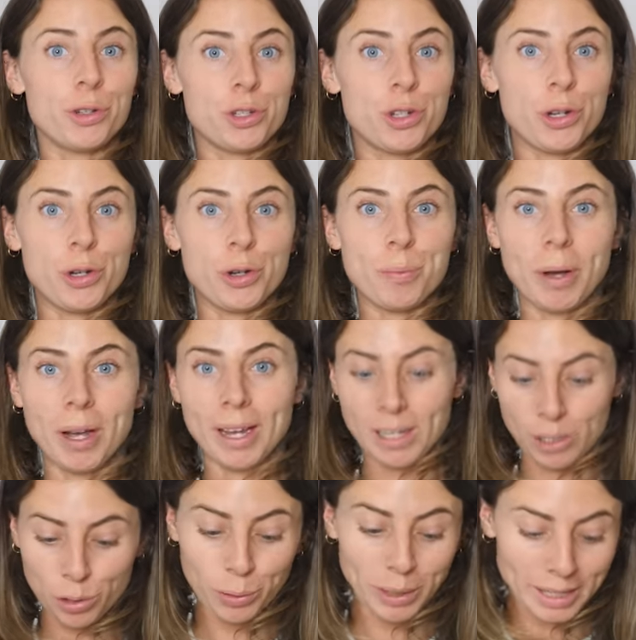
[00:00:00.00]
on to my
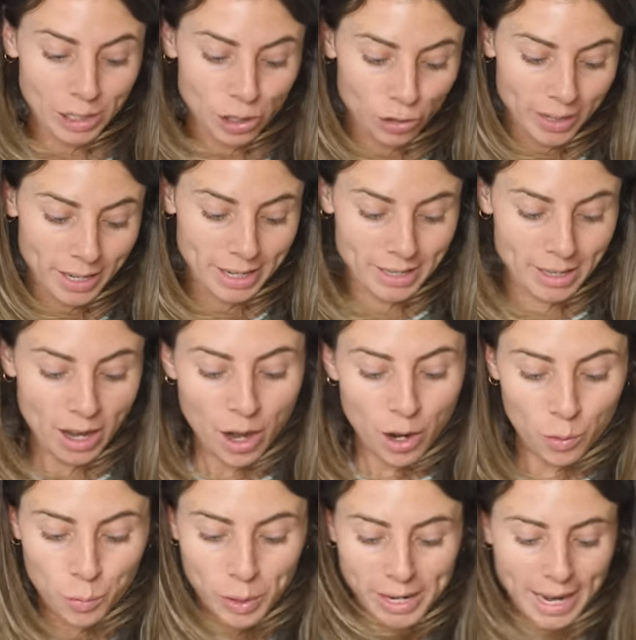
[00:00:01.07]
toiletries,
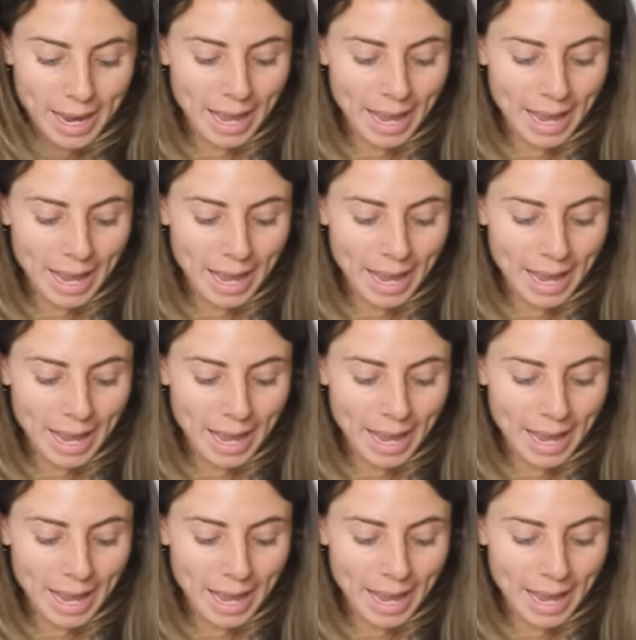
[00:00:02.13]
we